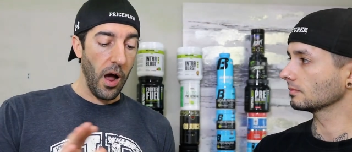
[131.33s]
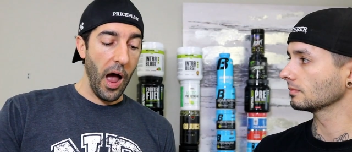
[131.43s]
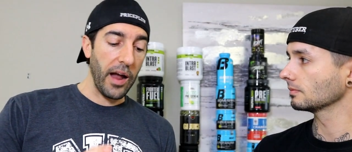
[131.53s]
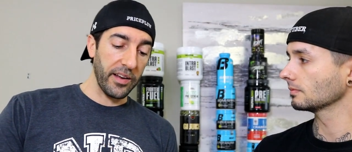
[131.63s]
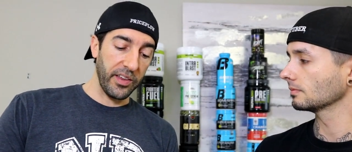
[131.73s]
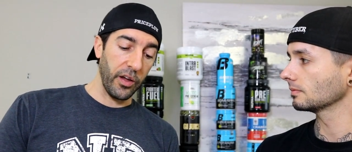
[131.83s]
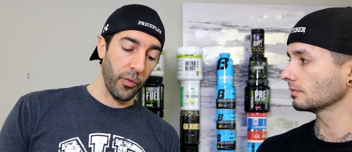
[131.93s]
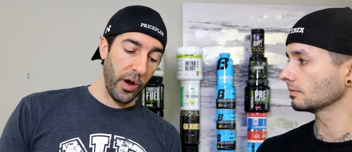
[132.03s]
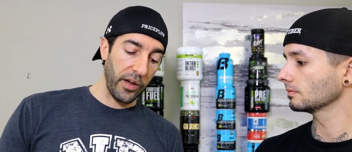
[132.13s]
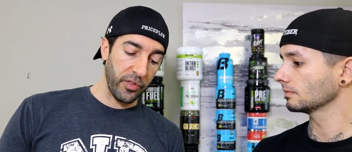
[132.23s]
Speaker 1: I can tell you
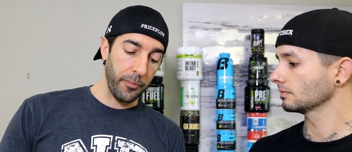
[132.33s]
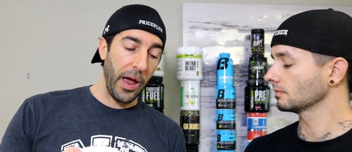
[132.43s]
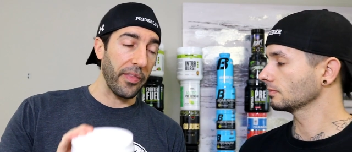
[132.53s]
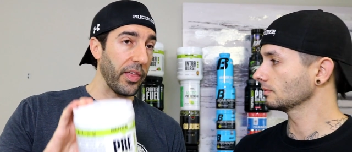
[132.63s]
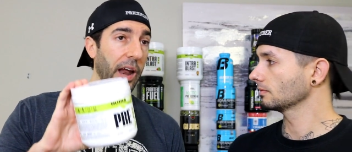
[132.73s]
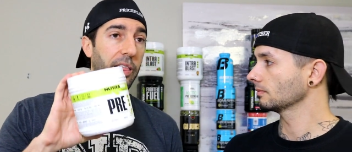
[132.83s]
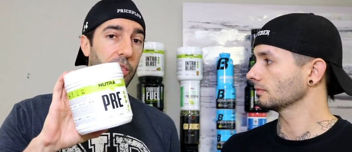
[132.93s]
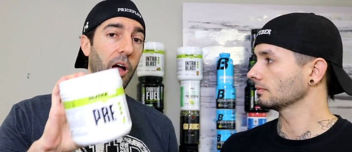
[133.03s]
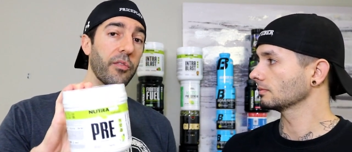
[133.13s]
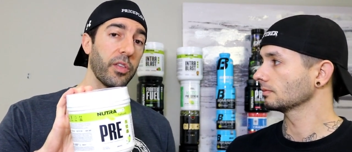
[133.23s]
right off the bat that I
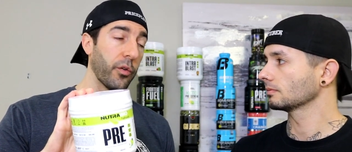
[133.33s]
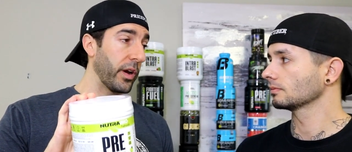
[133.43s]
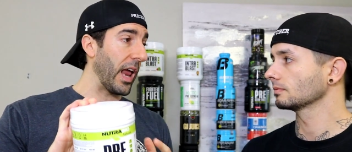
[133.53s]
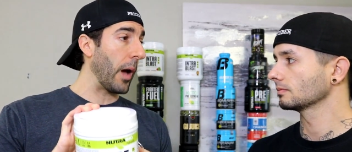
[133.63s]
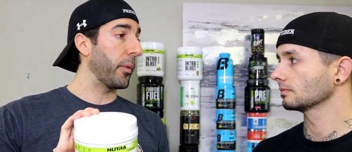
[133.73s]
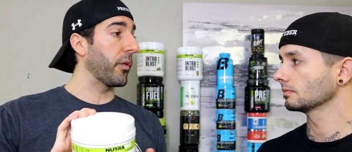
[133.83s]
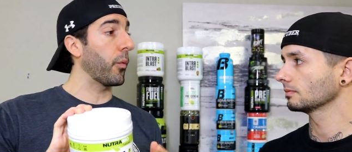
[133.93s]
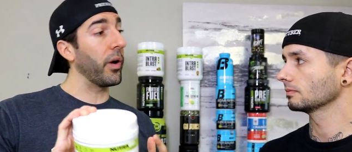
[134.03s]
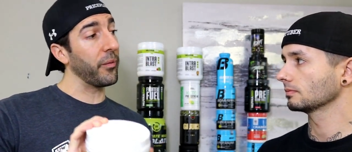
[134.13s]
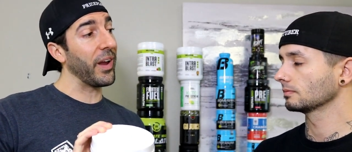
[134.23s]
love the green apple, the
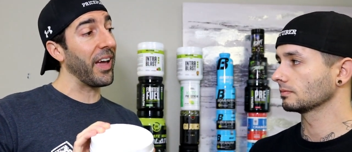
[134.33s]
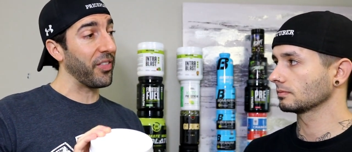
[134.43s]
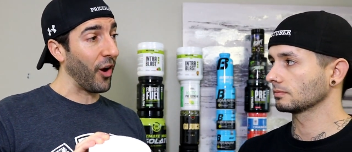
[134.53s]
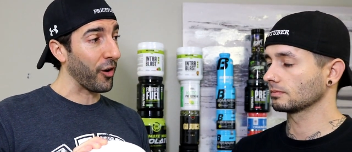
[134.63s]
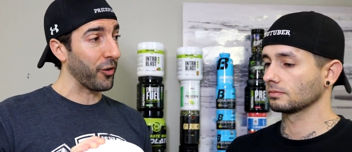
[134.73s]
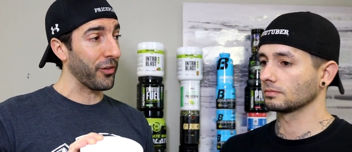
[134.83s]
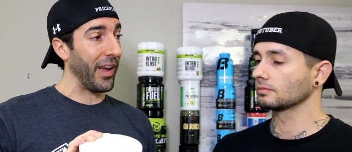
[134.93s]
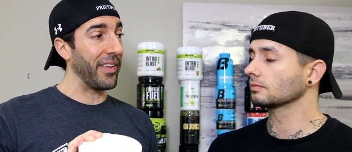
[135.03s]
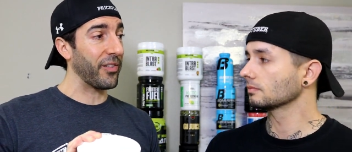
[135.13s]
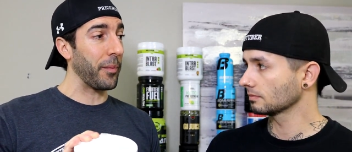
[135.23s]
one that we had at the Arnold.
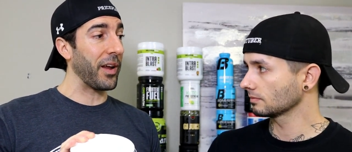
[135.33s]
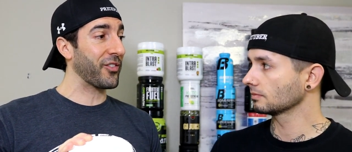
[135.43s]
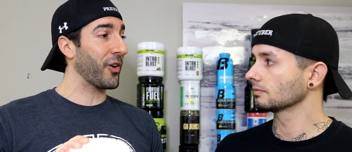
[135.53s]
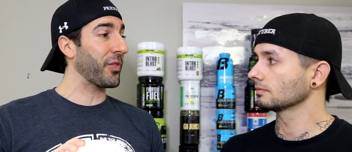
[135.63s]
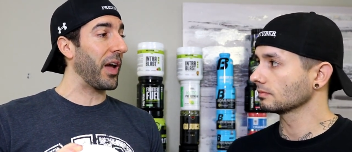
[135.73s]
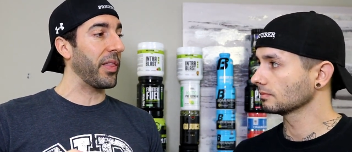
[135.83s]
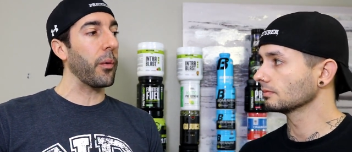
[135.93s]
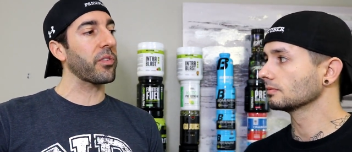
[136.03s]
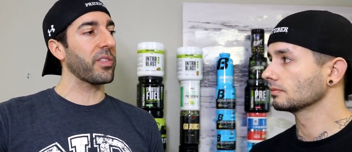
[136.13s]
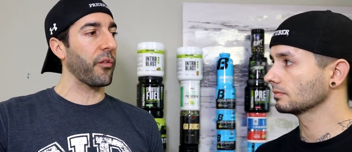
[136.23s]
And so I'm not sure if that
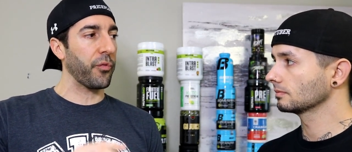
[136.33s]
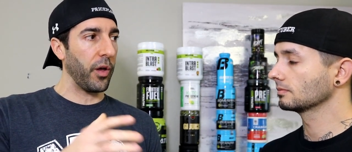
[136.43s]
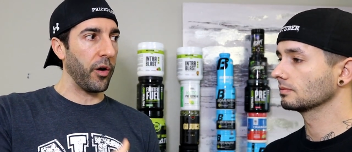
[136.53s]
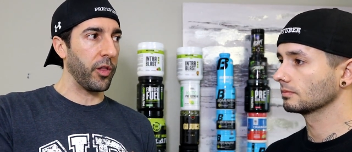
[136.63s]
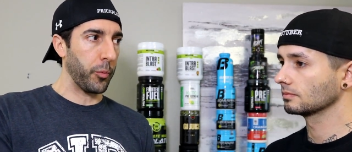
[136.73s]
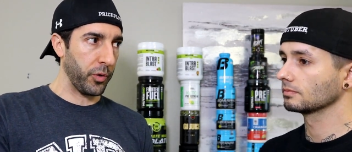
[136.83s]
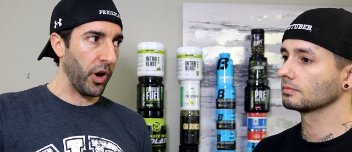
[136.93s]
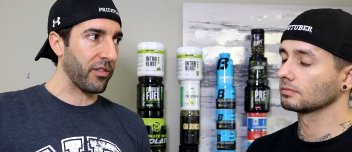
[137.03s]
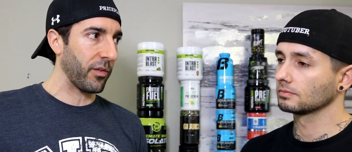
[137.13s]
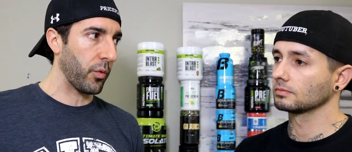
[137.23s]
that wasn't the, the, the
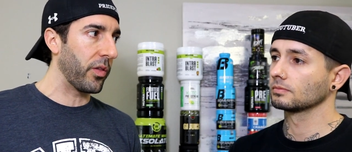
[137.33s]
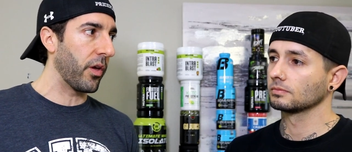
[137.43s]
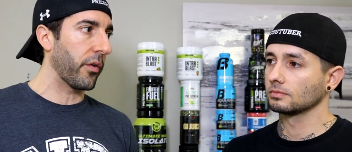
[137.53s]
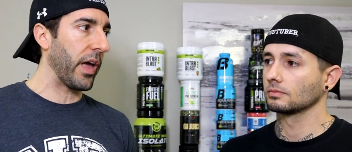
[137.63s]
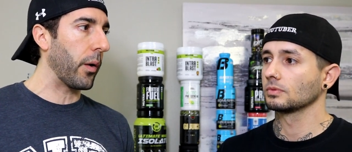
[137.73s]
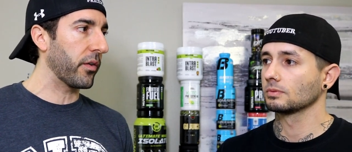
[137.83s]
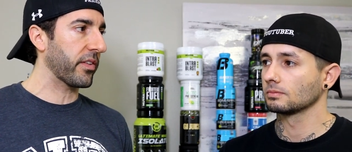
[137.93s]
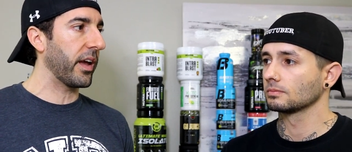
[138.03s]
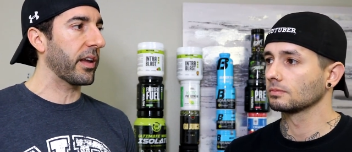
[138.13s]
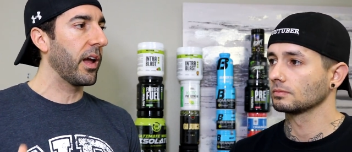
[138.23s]
production run though. That
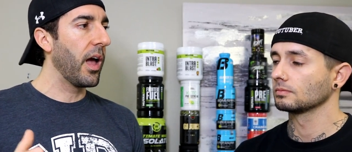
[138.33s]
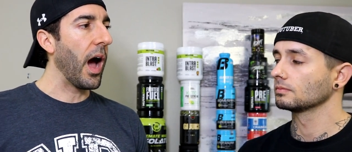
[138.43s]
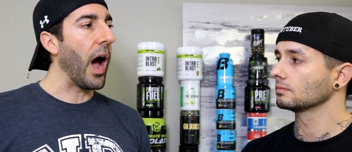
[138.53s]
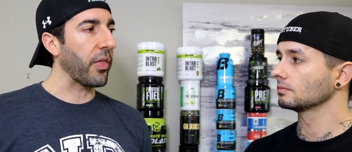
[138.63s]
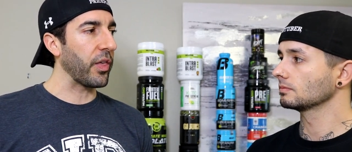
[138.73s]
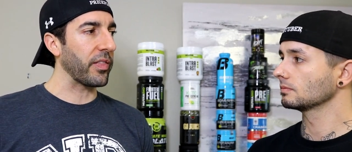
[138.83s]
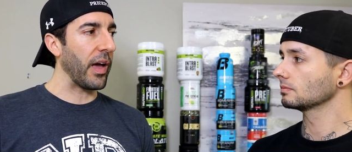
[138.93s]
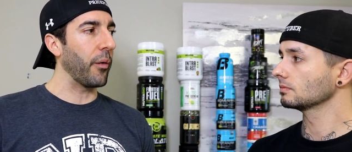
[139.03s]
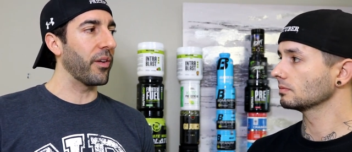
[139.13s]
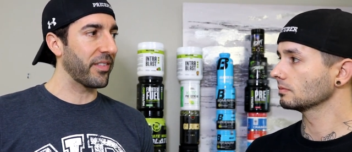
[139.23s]
was like I think
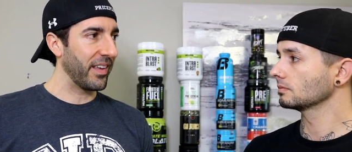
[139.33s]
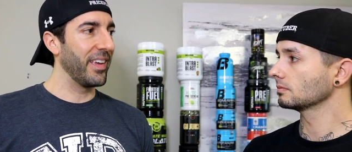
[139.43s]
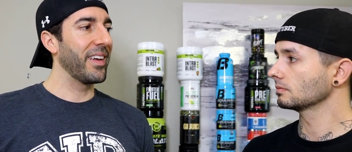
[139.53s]
that was